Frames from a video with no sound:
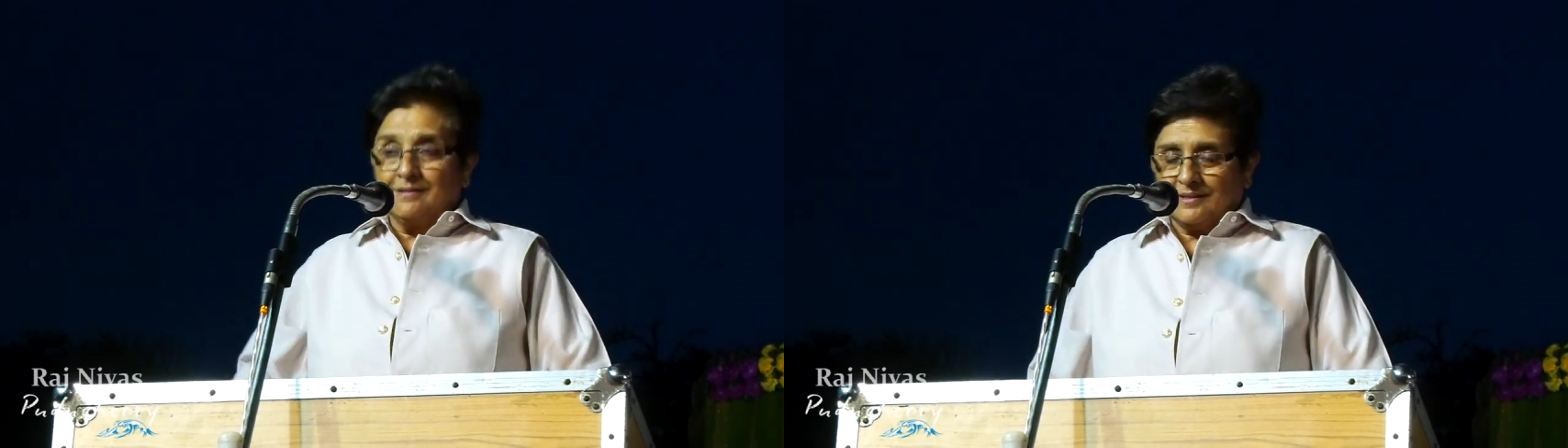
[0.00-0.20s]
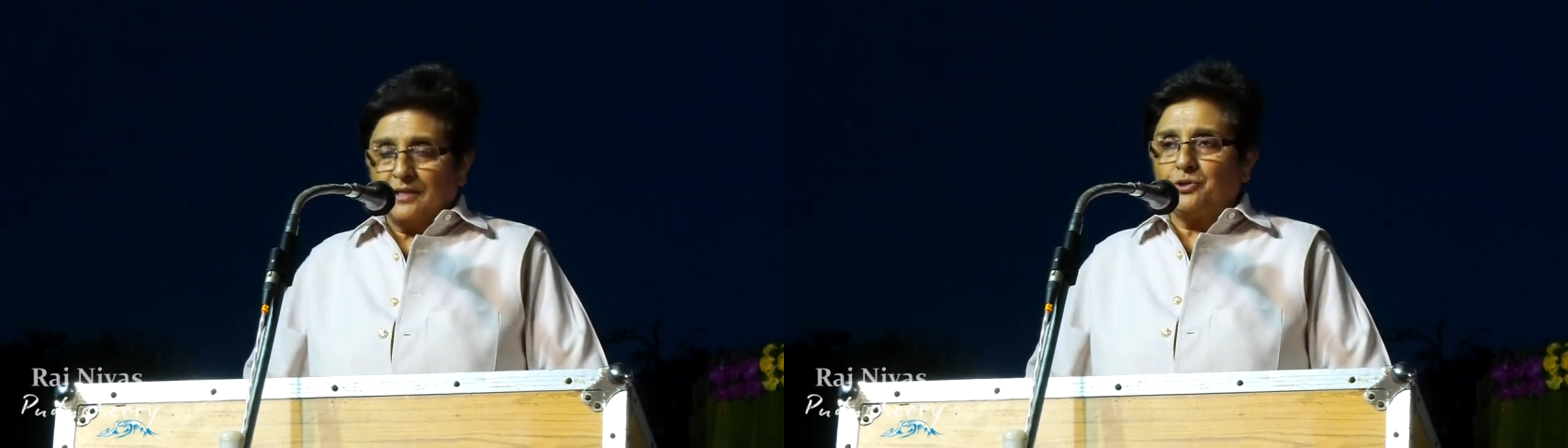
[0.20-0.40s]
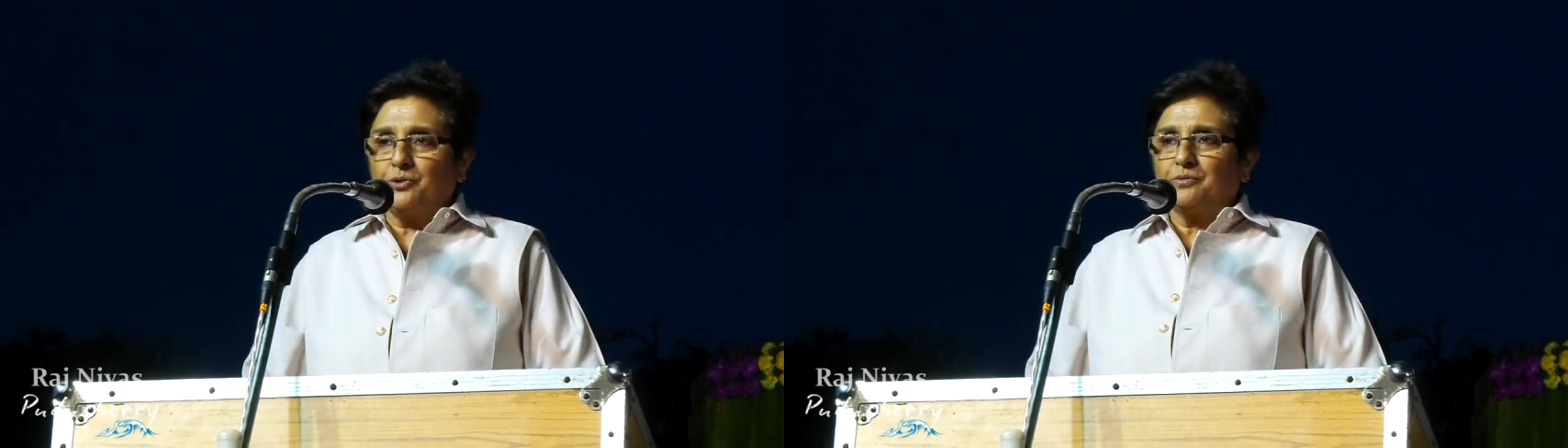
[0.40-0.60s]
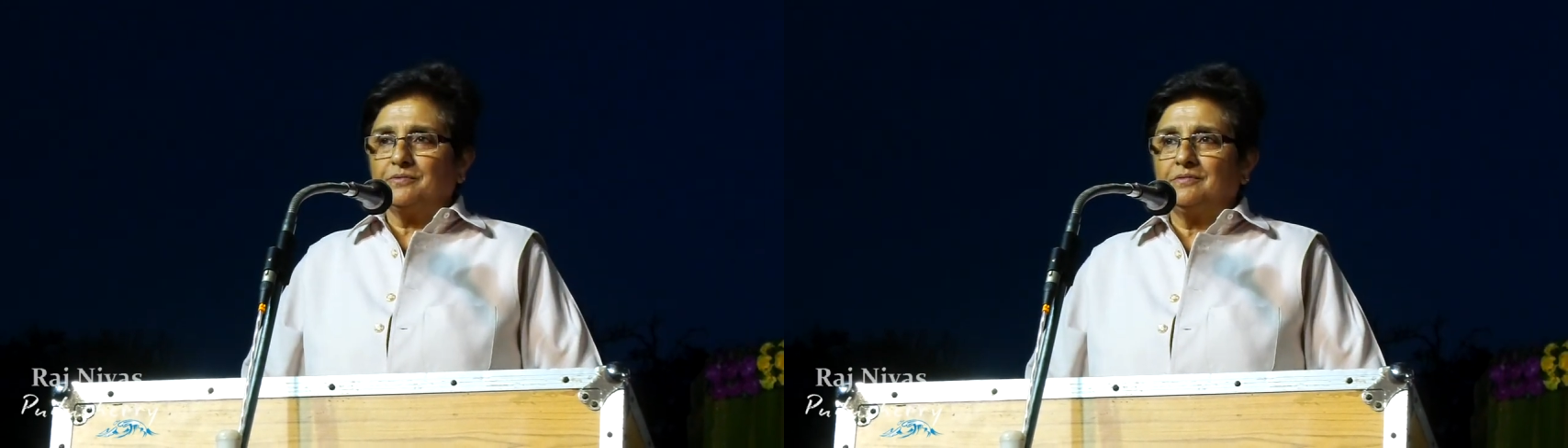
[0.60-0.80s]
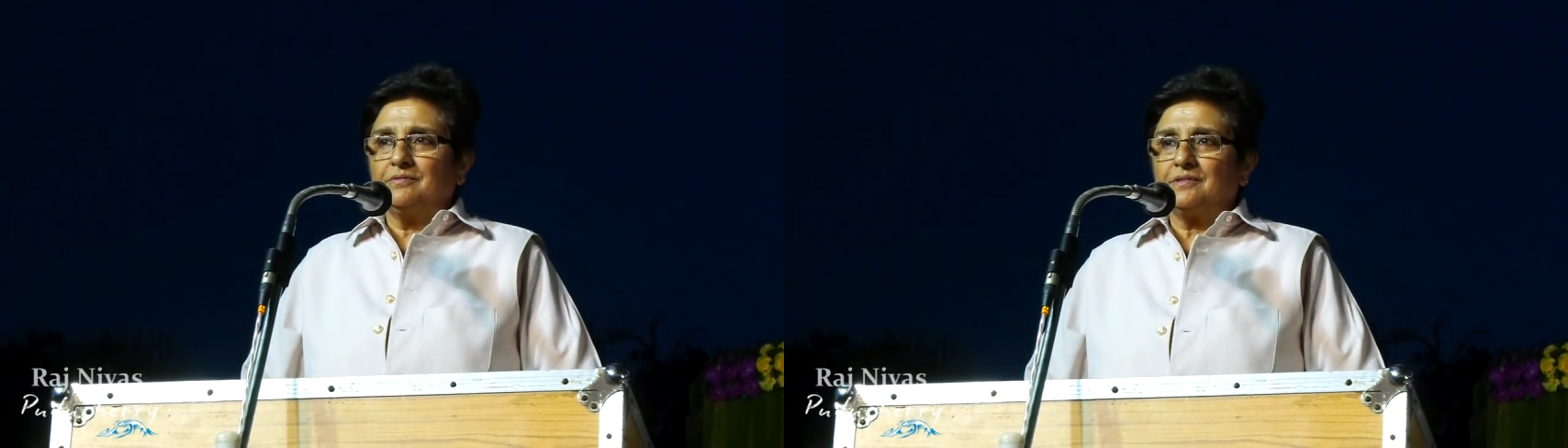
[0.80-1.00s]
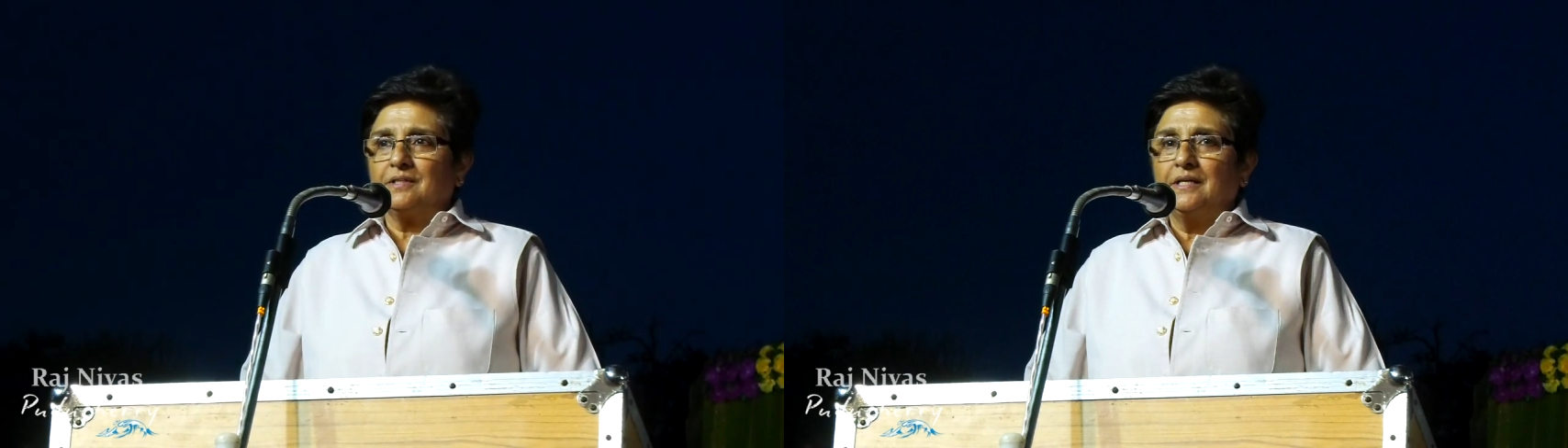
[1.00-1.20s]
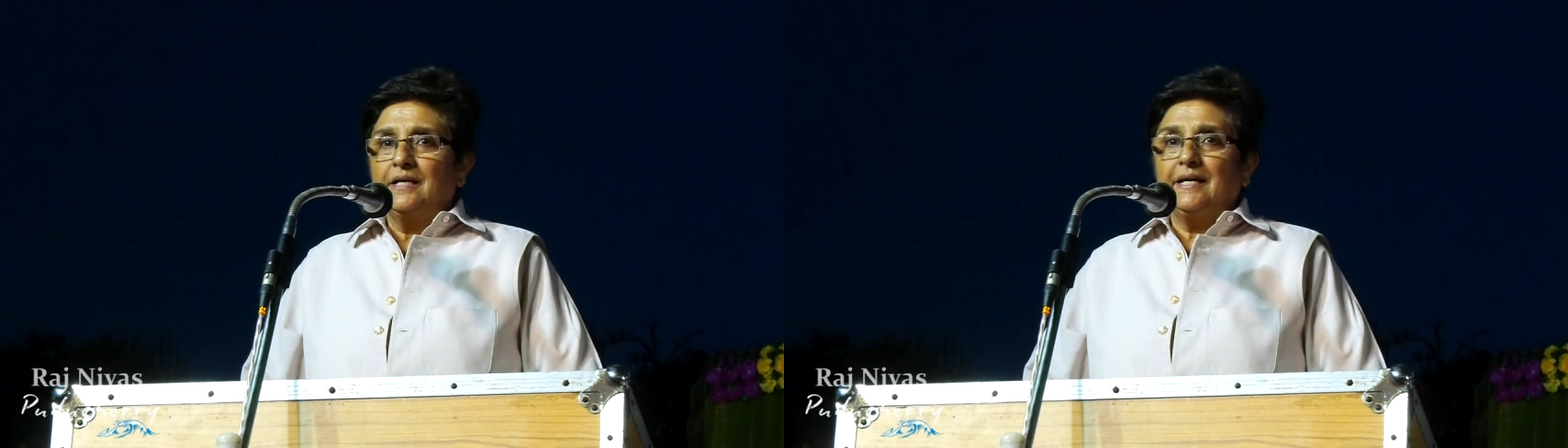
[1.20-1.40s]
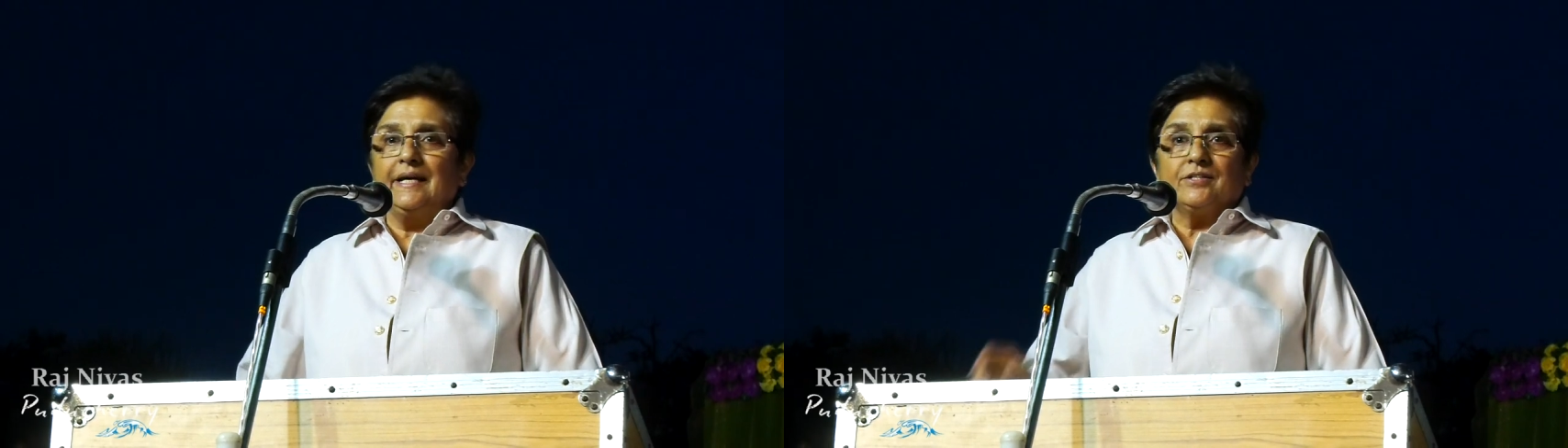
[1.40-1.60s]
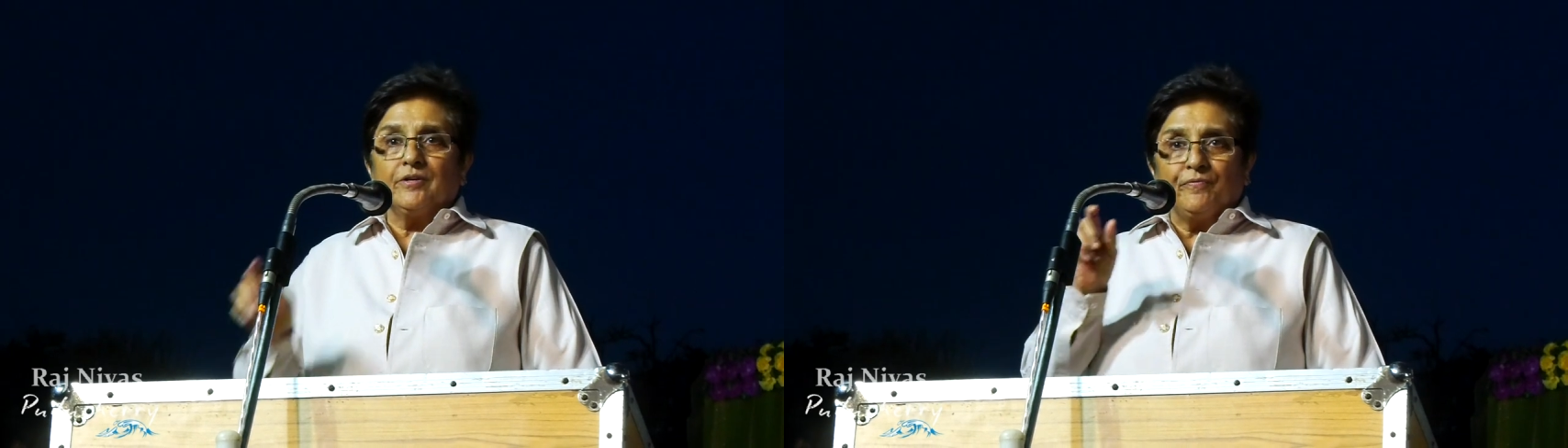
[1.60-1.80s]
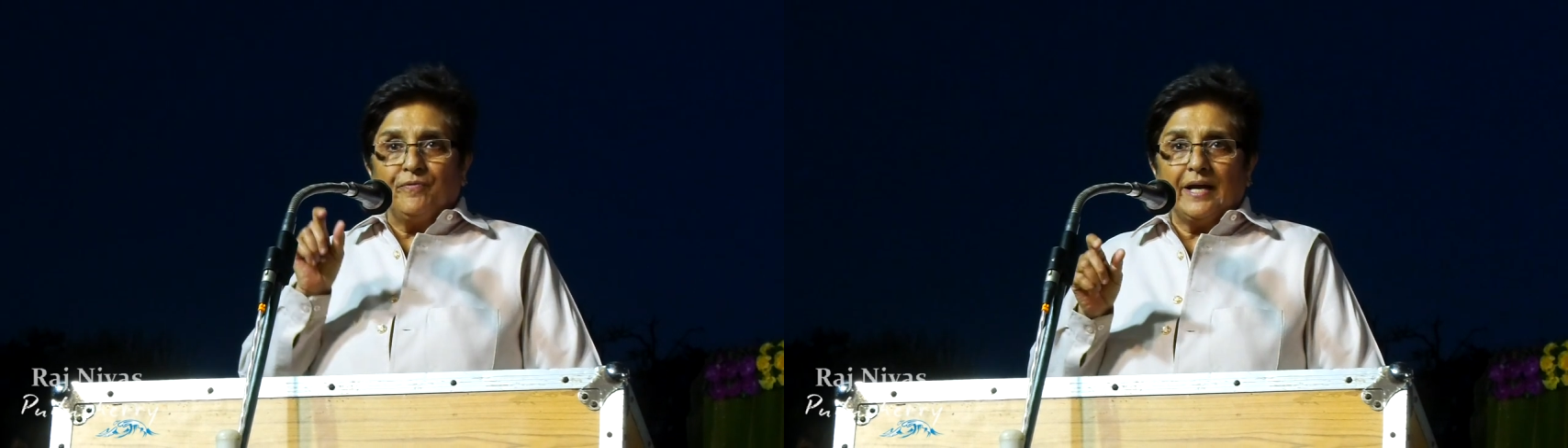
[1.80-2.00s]
Thank you. It
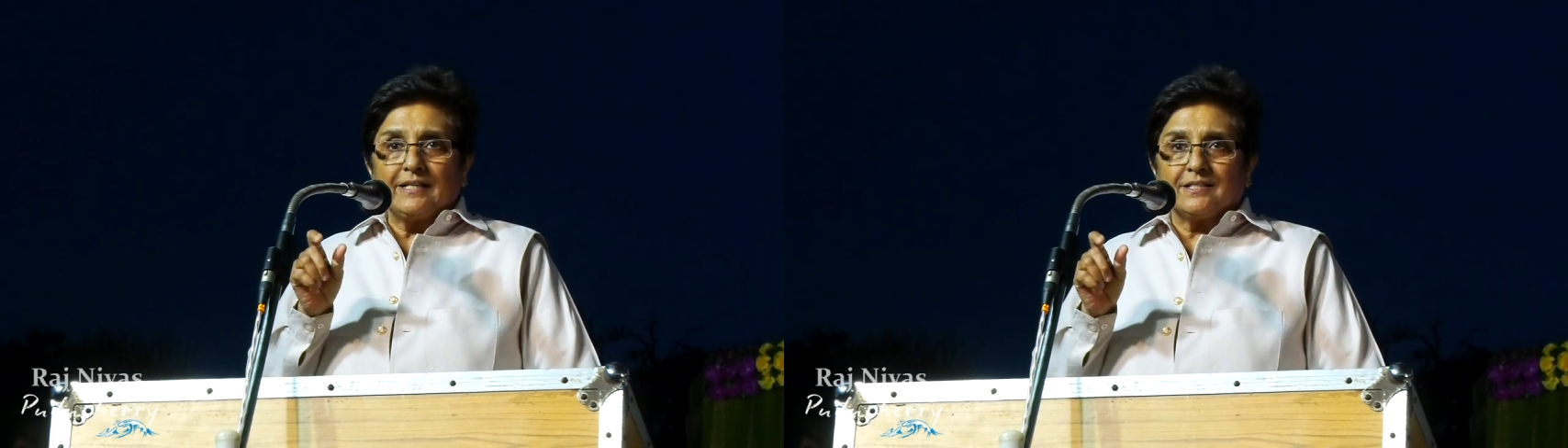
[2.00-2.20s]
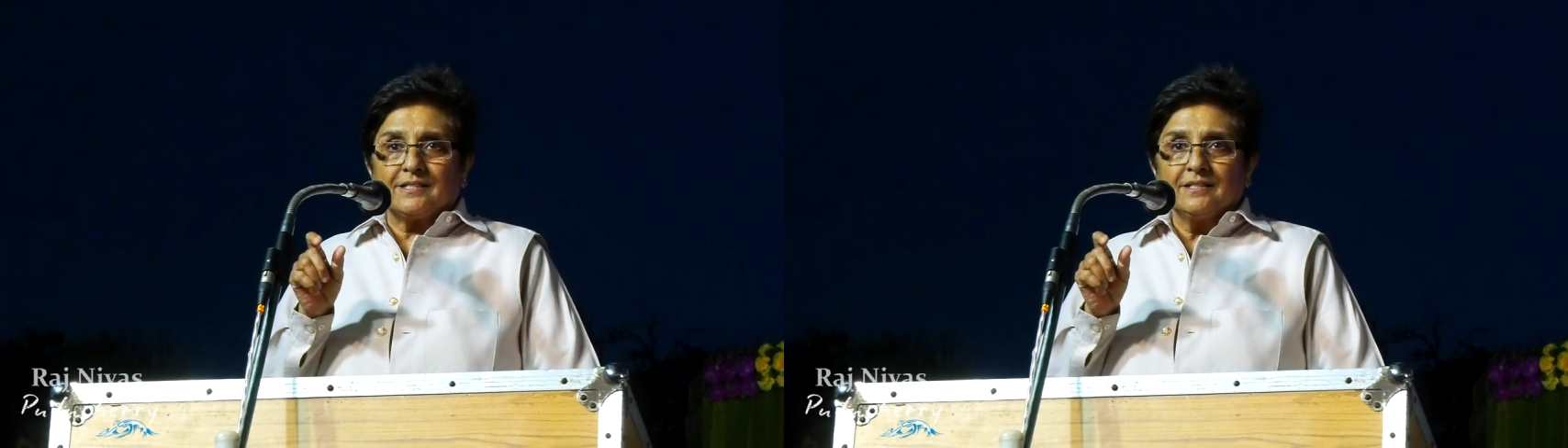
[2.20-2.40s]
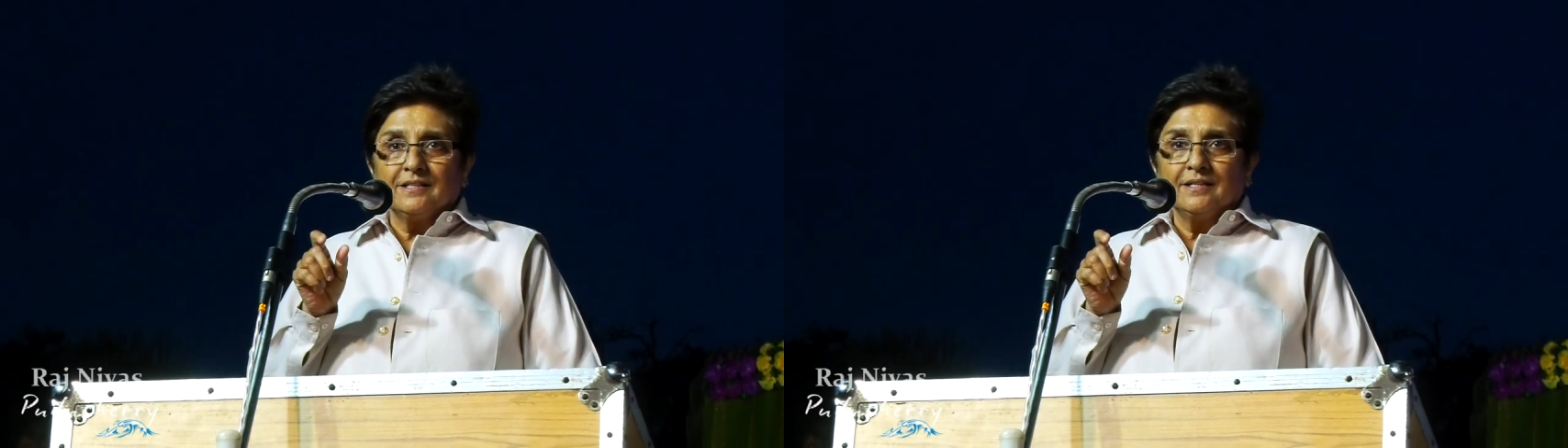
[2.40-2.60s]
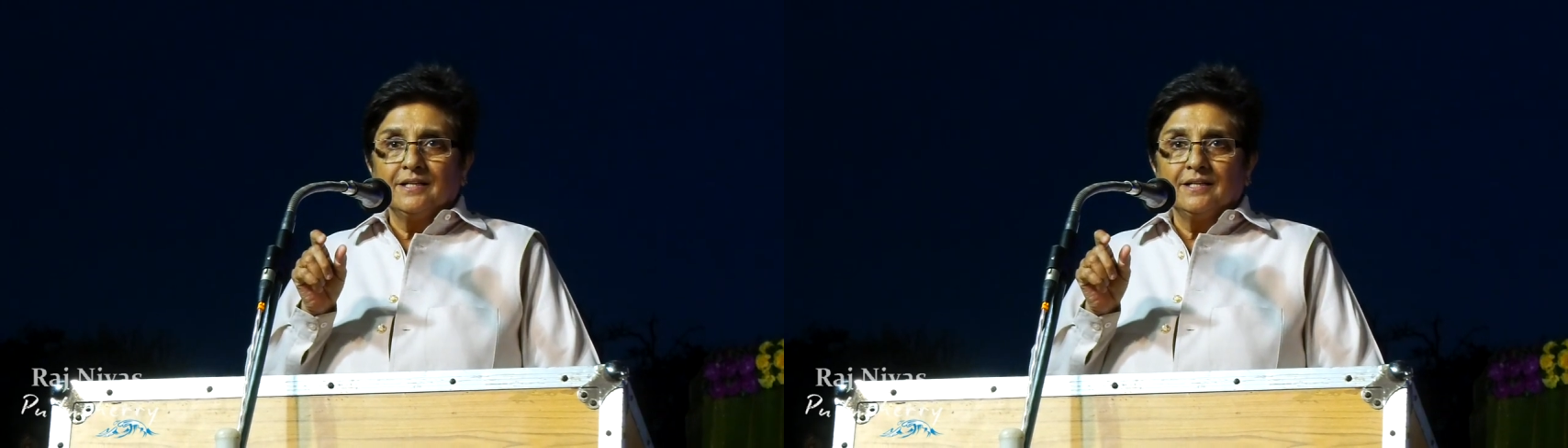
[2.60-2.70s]
reflects